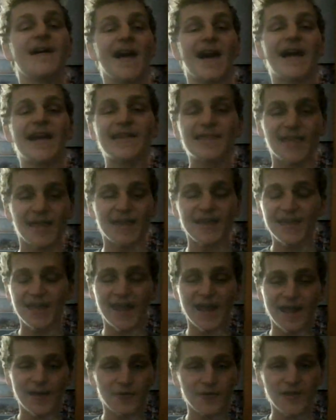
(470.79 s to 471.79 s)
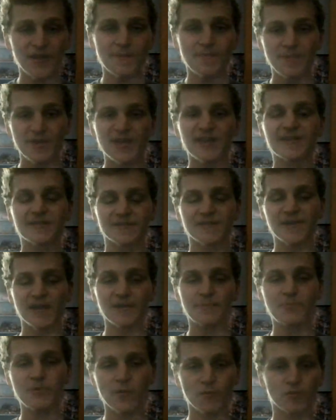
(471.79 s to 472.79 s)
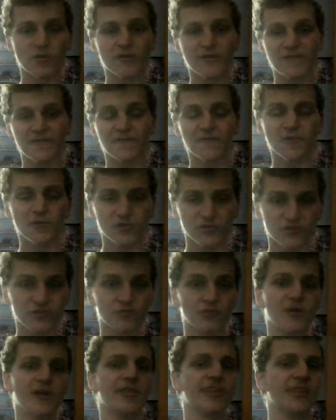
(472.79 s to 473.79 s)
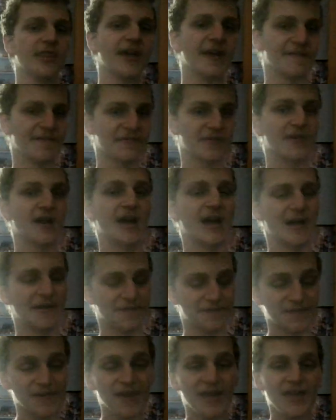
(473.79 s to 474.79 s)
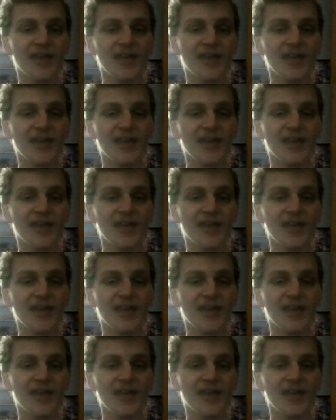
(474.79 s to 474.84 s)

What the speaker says: I like how it picks up where the first one left off,